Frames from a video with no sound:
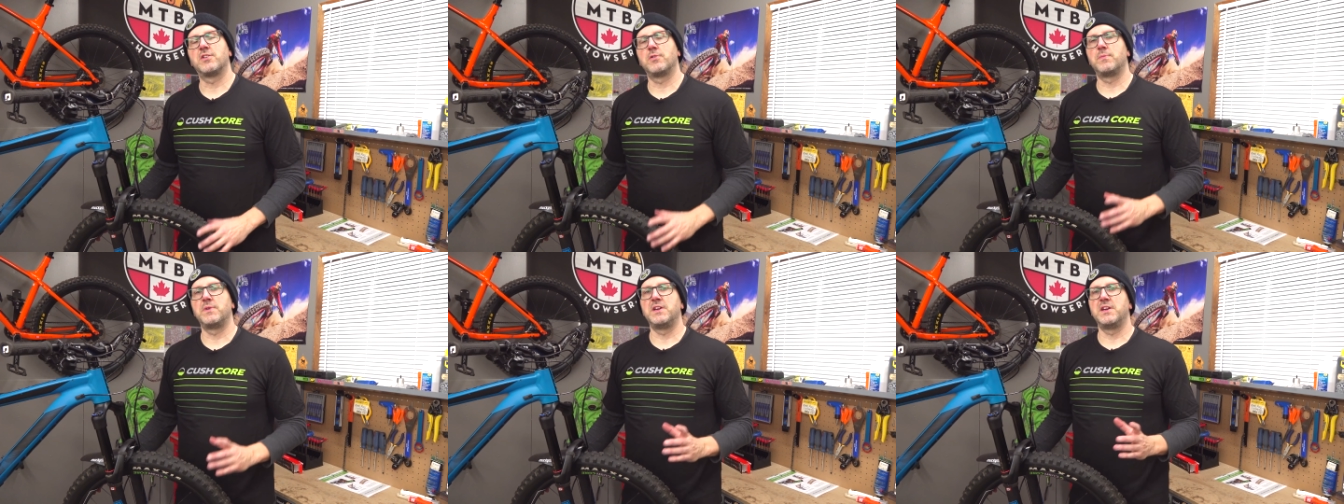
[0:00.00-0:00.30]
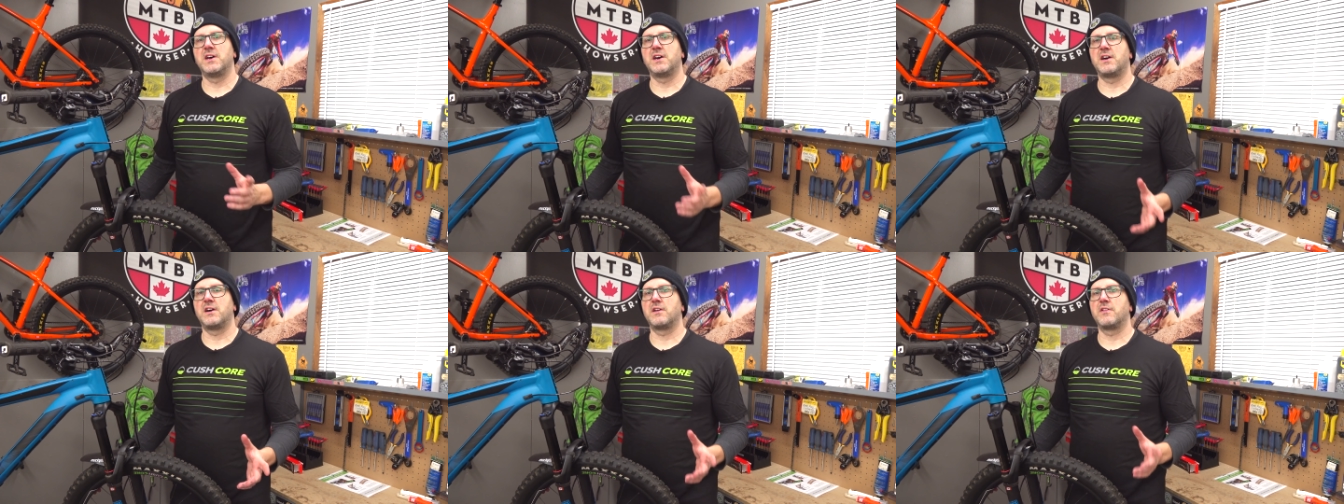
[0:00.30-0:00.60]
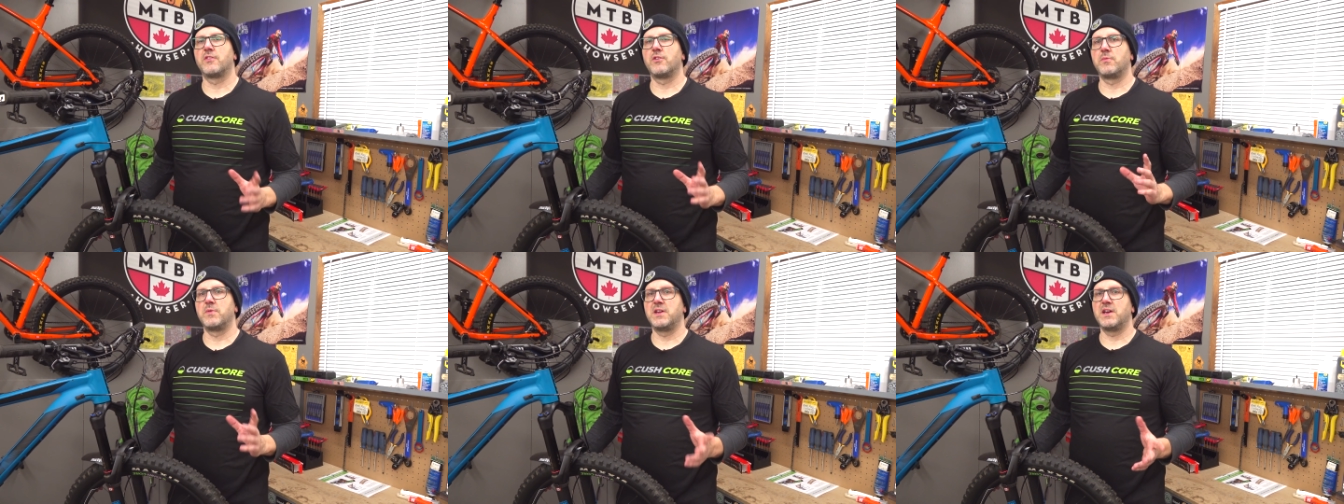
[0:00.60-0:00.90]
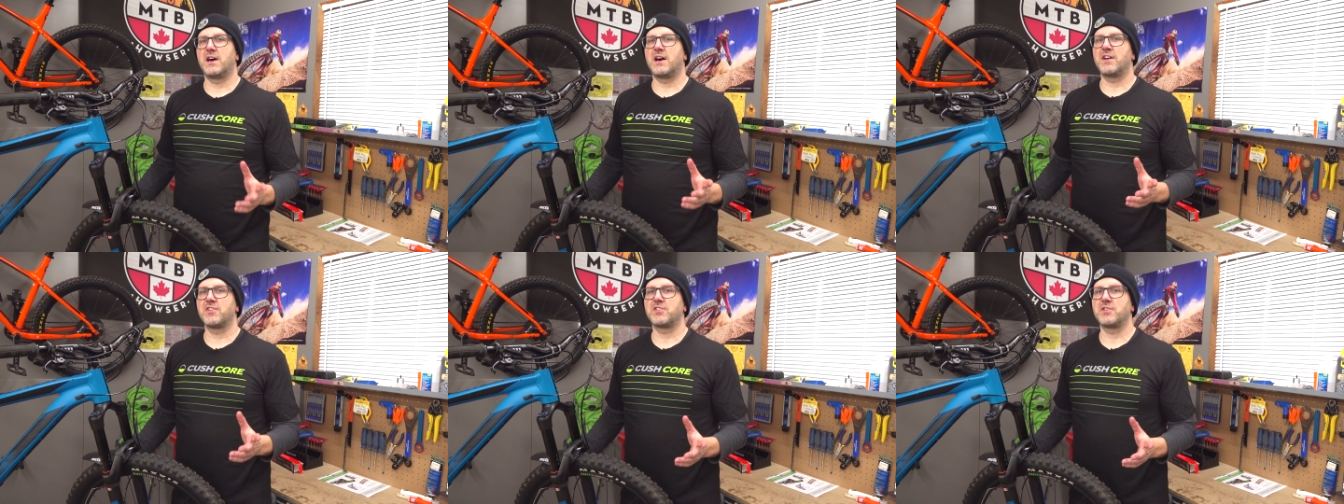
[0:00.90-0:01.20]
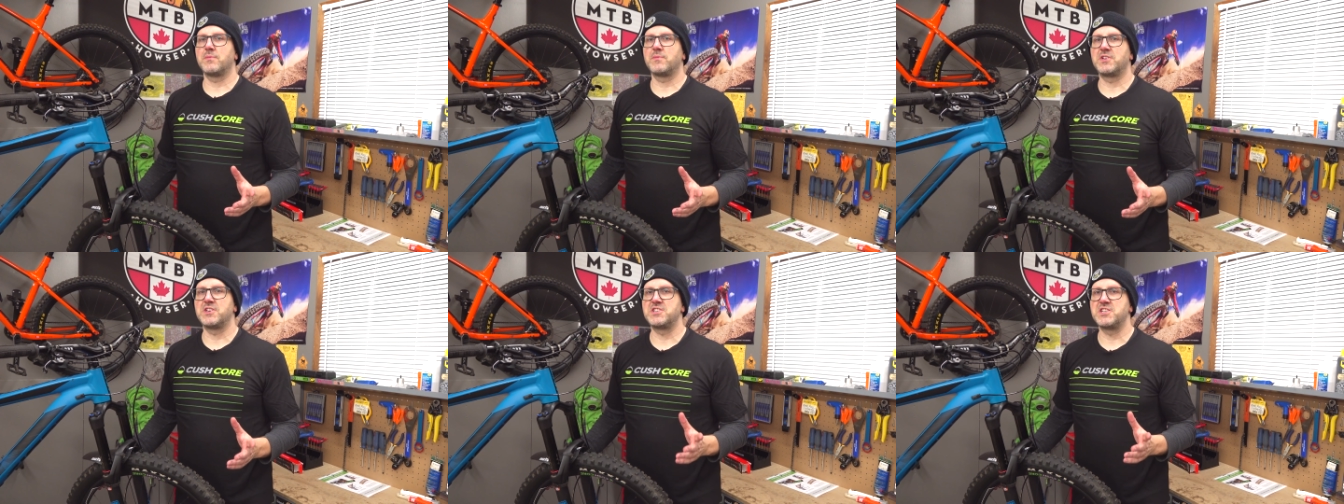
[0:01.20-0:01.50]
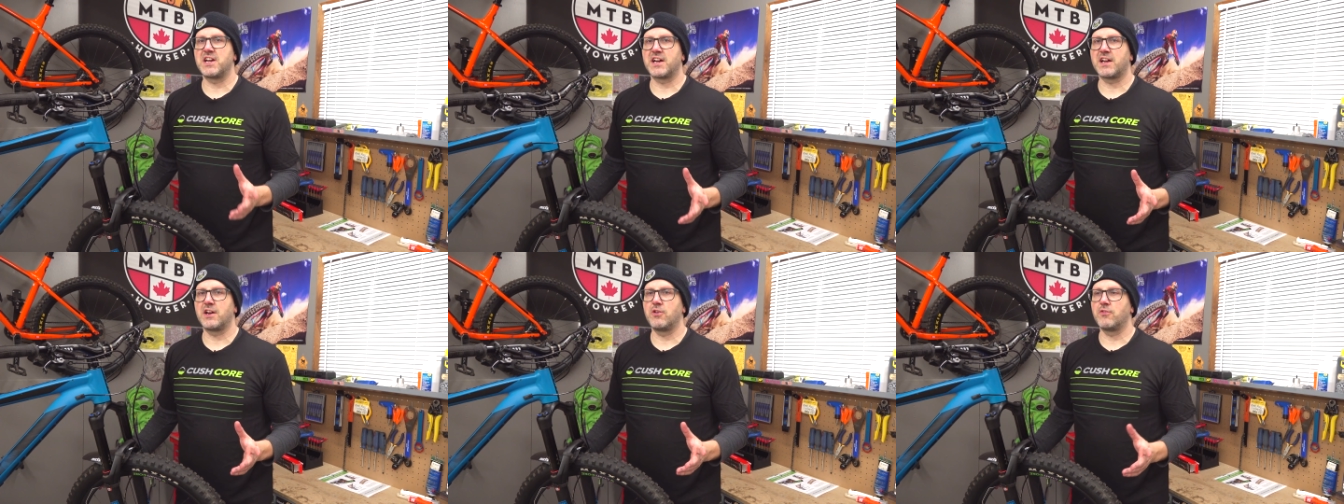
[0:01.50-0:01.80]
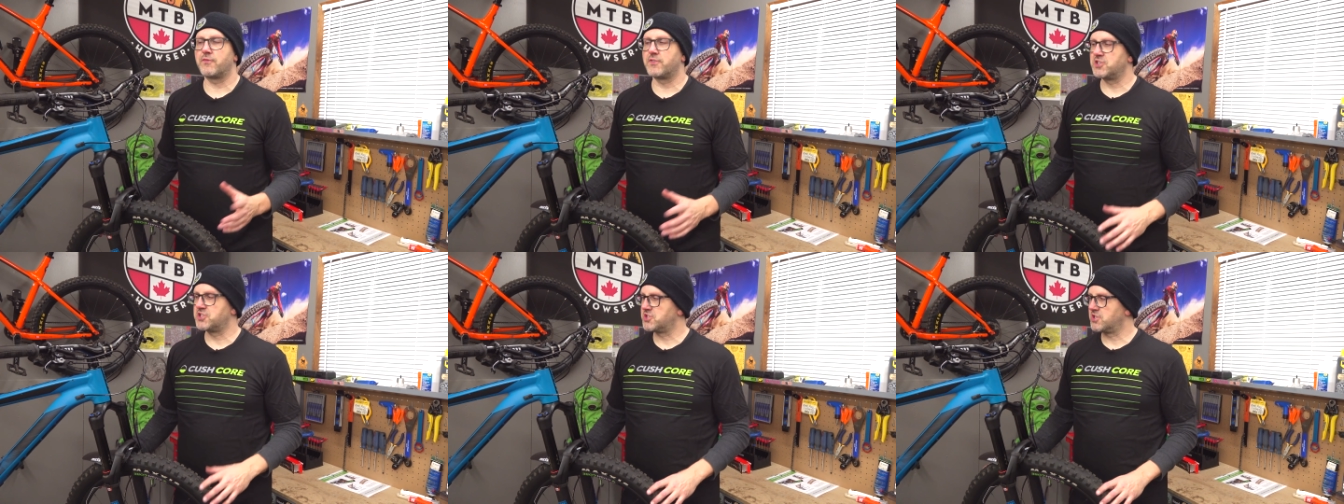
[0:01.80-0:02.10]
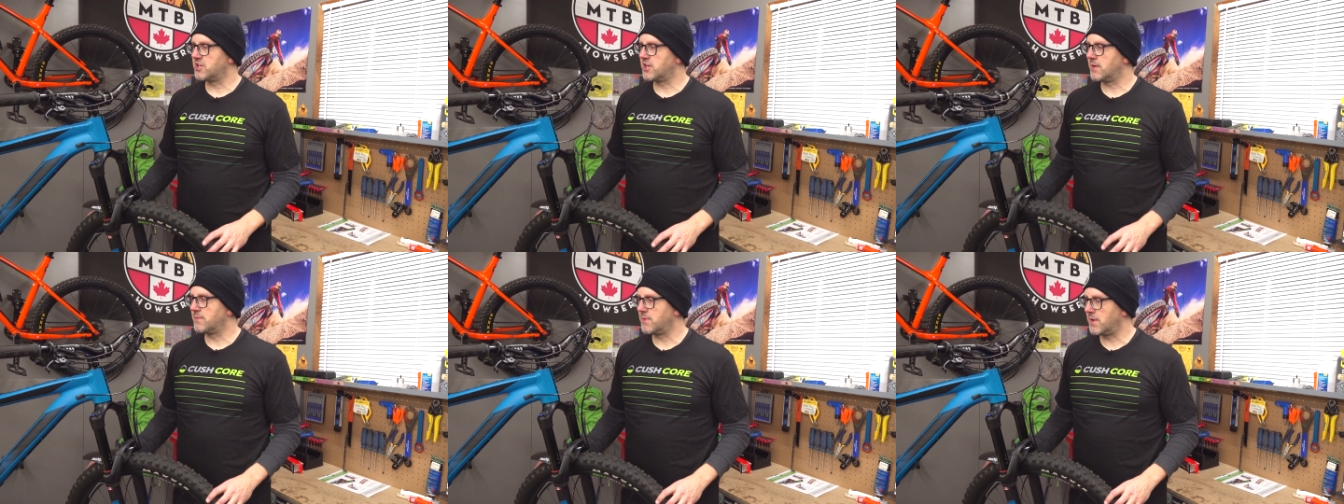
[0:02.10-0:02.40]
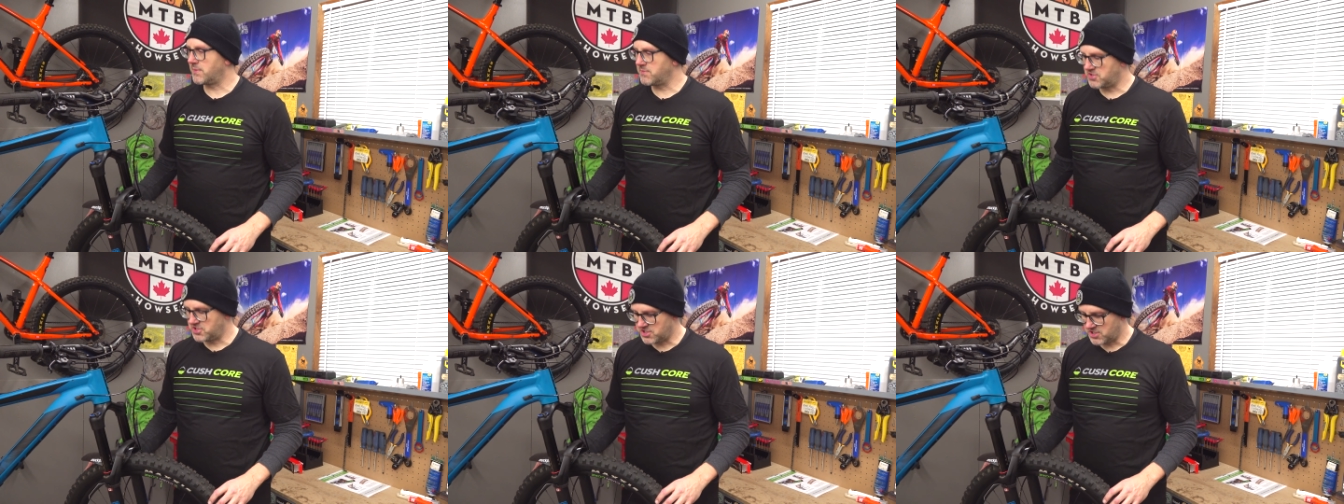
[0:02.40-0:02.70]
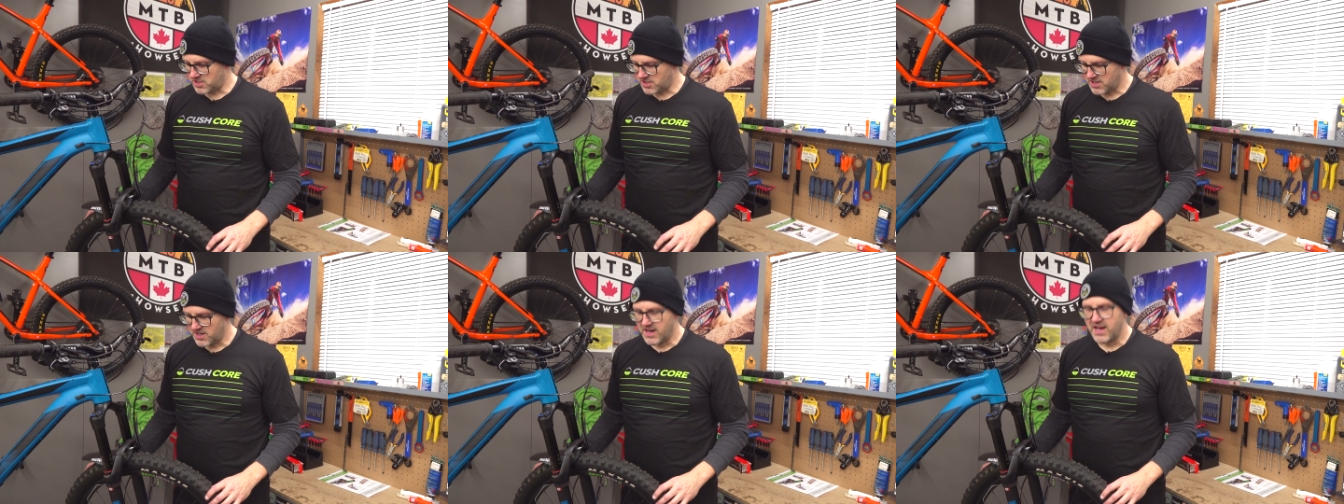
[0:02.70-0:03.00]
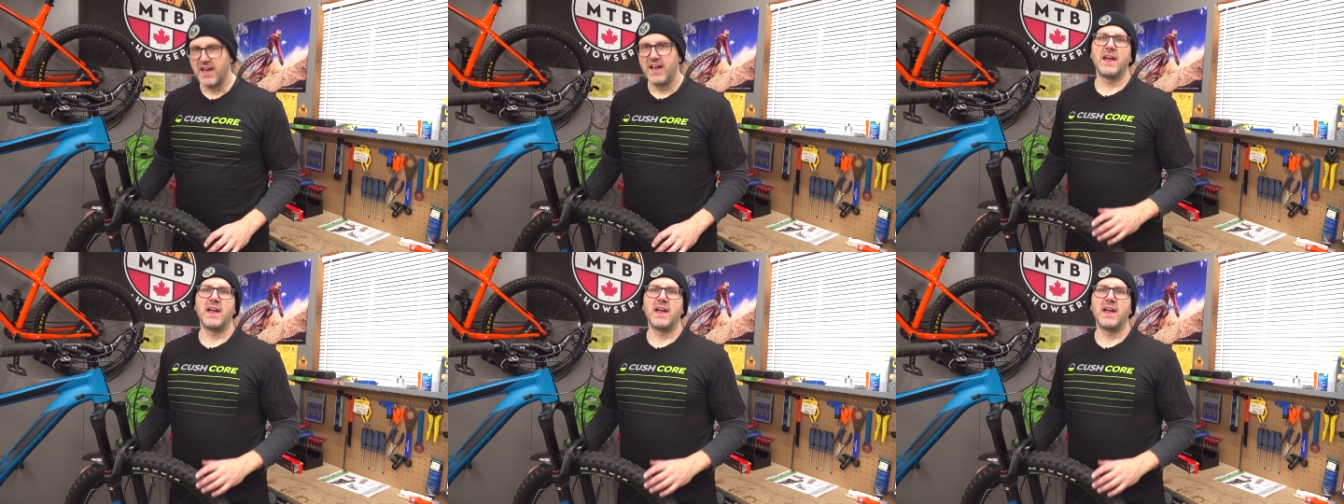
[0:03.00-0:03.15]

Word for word: They'll be, uh, they'll be awesome to check out for sure, I'm, I'm, sure.